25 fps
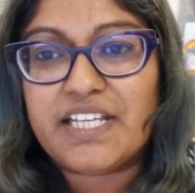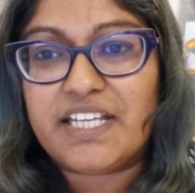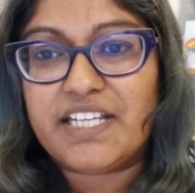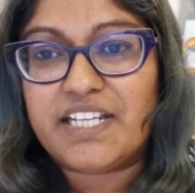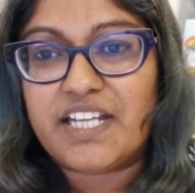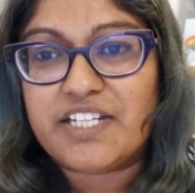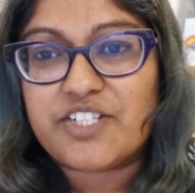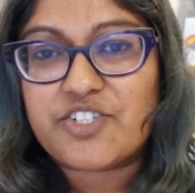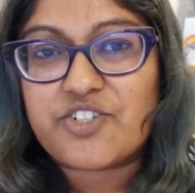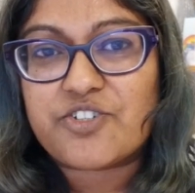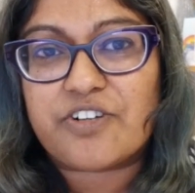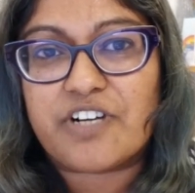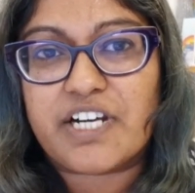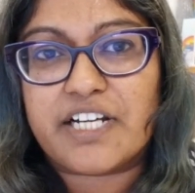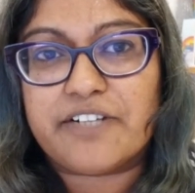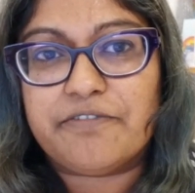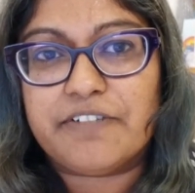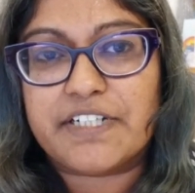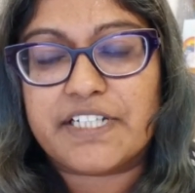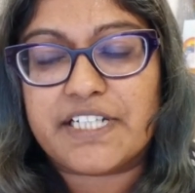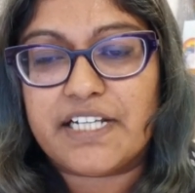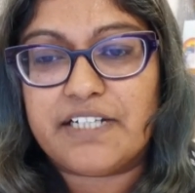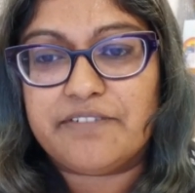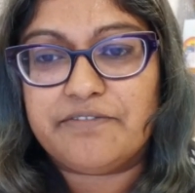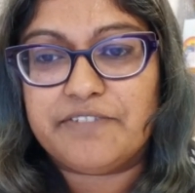and try
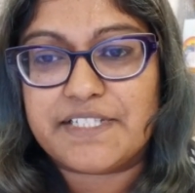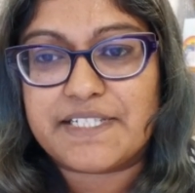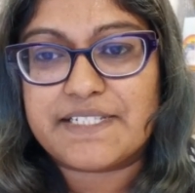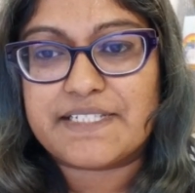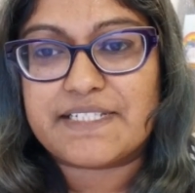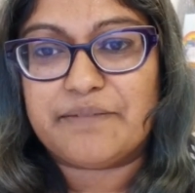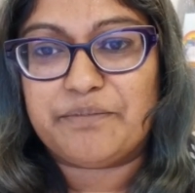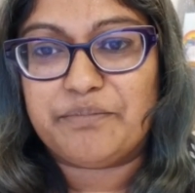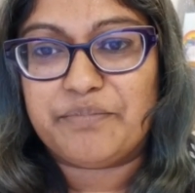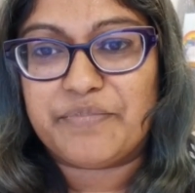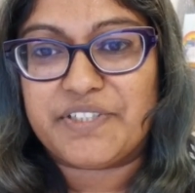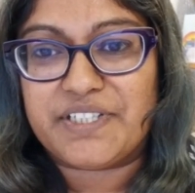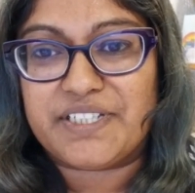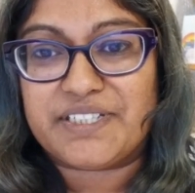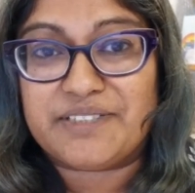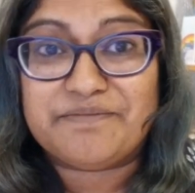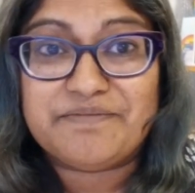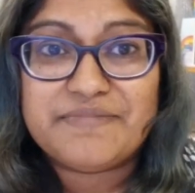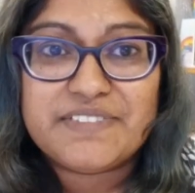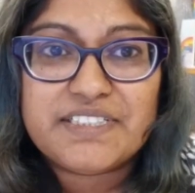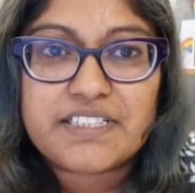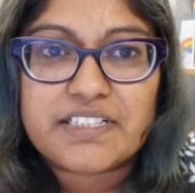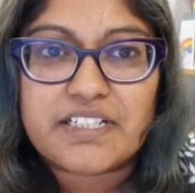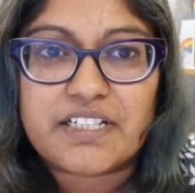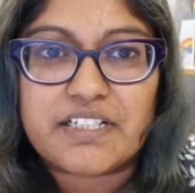and recover
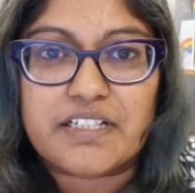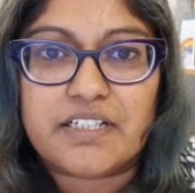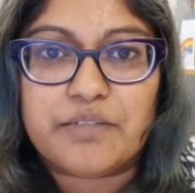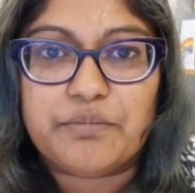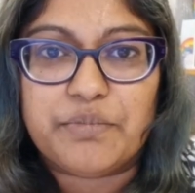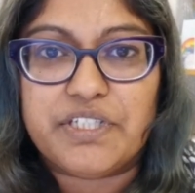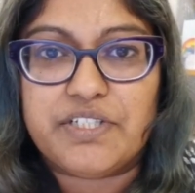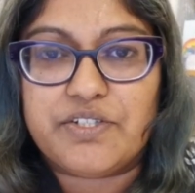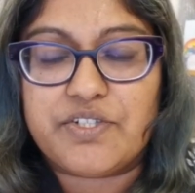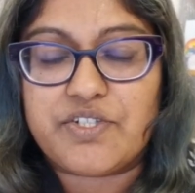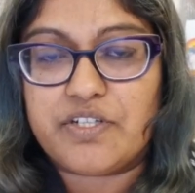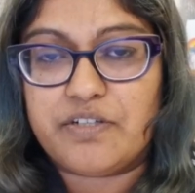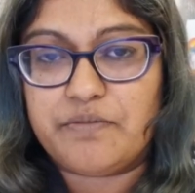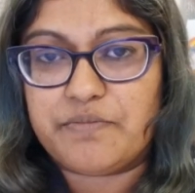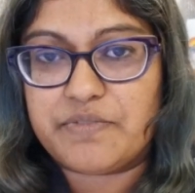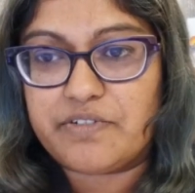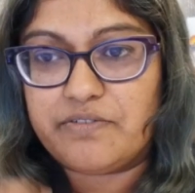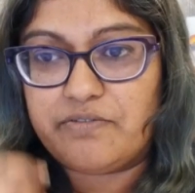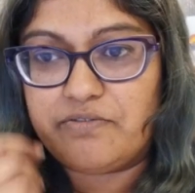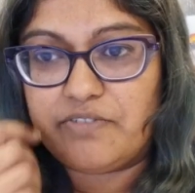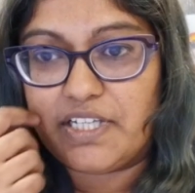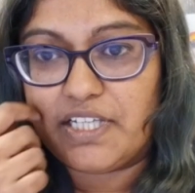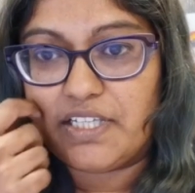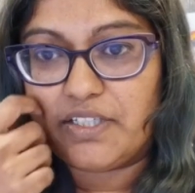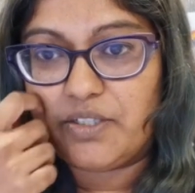something in
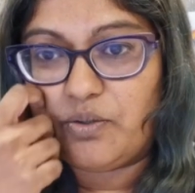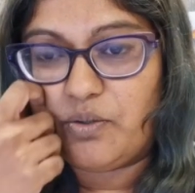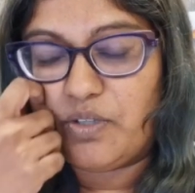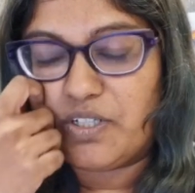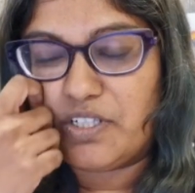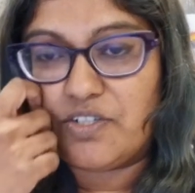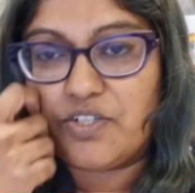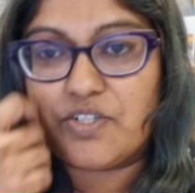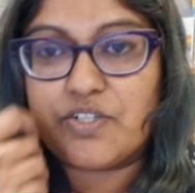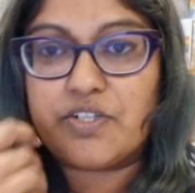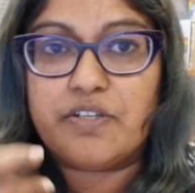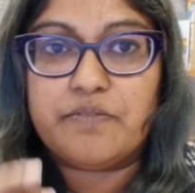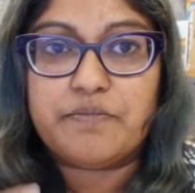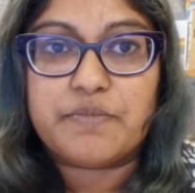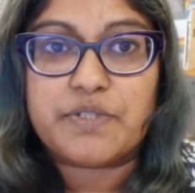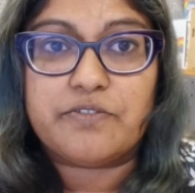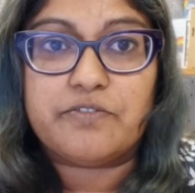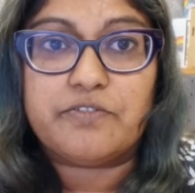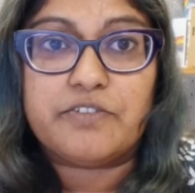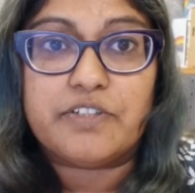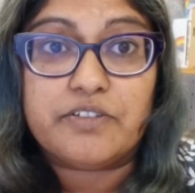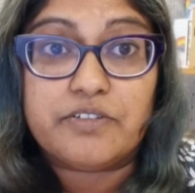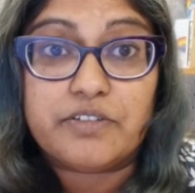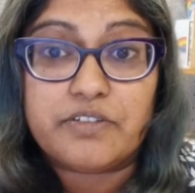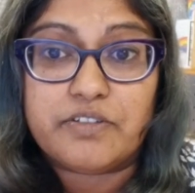terms of value and in terms
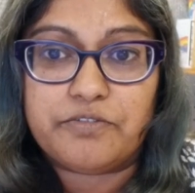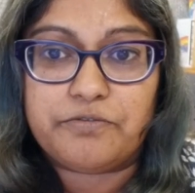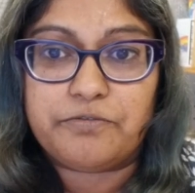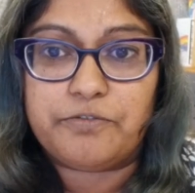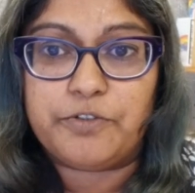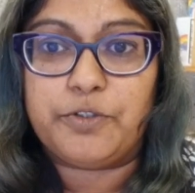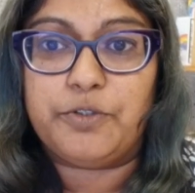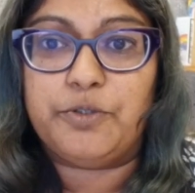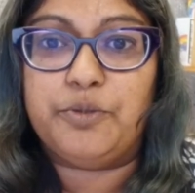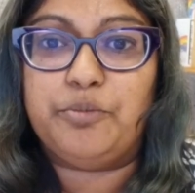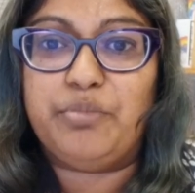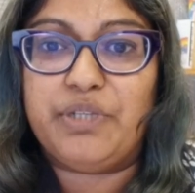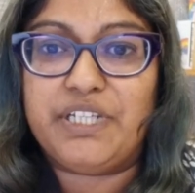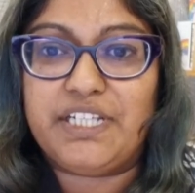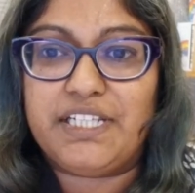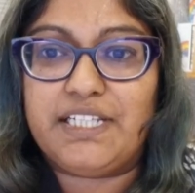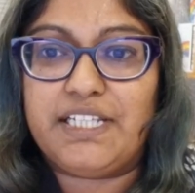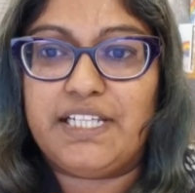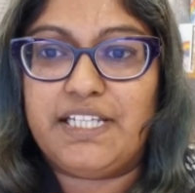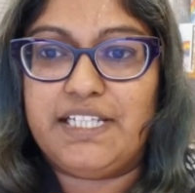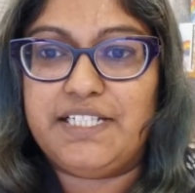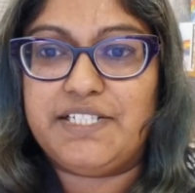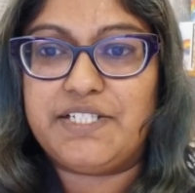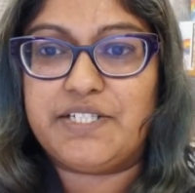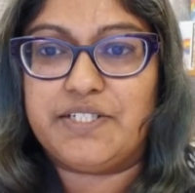of the food
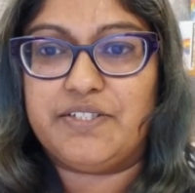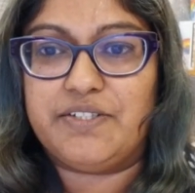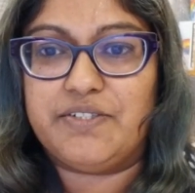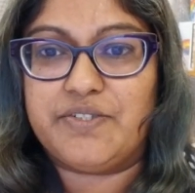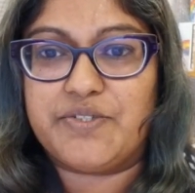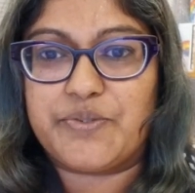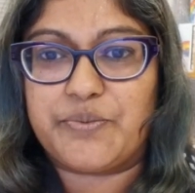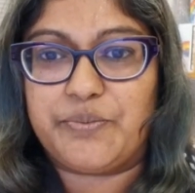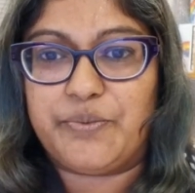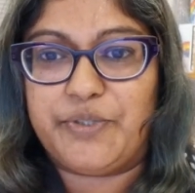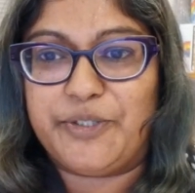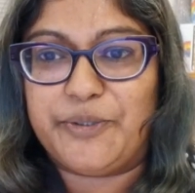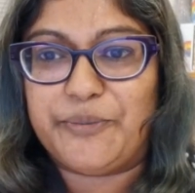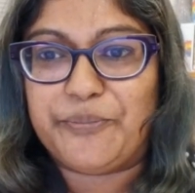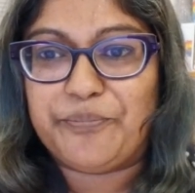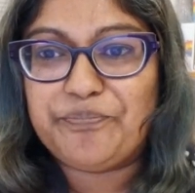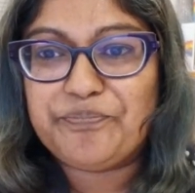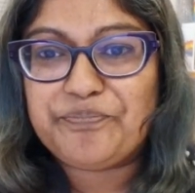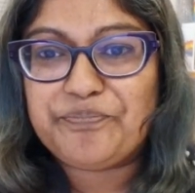being eaten as well.